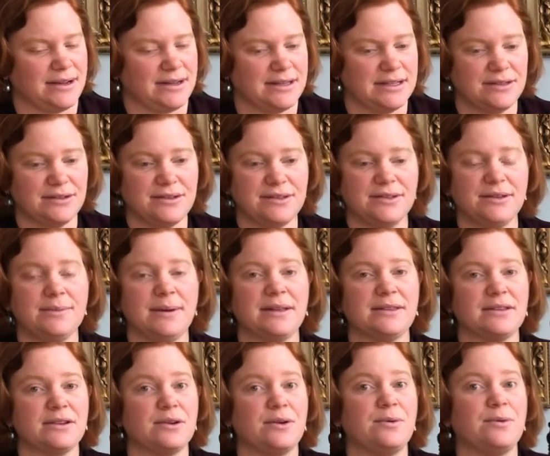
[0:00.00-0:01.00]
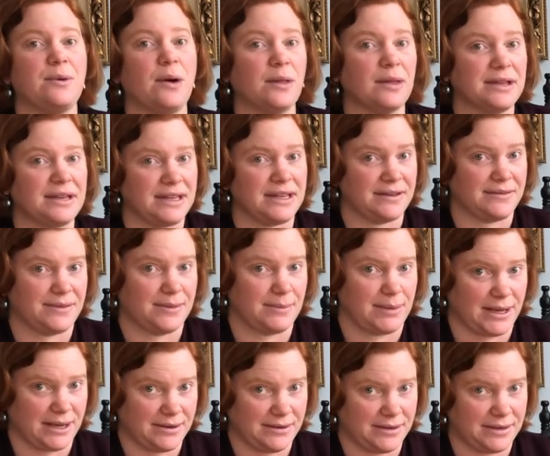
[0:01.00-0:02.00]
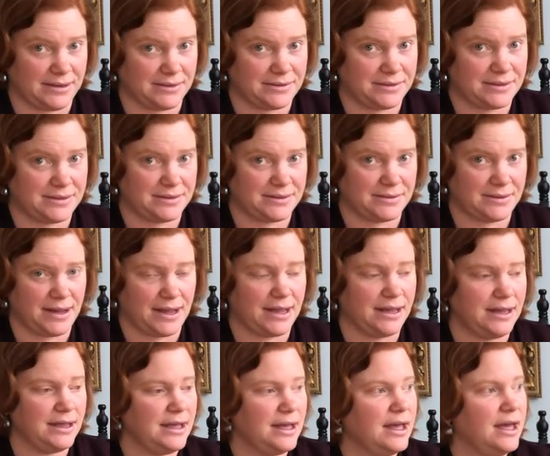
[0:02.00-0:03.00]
it's also about the quality of the background, okay?